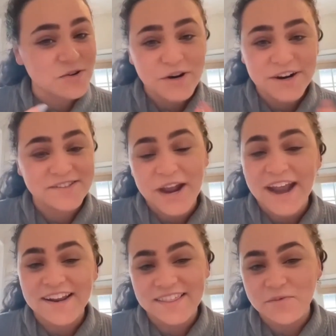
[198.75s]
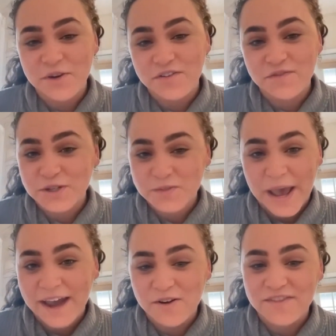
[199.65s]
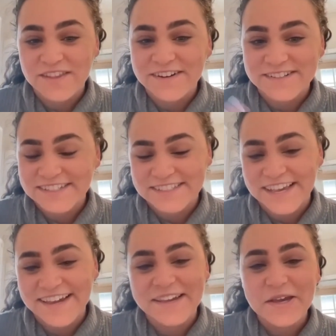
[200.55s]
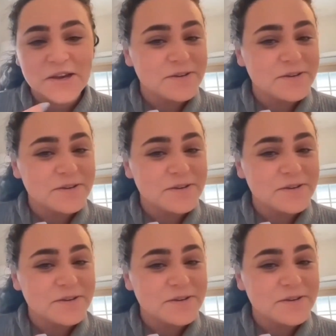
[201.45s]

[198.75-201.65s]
or is there anything when you've looked back over the years that's like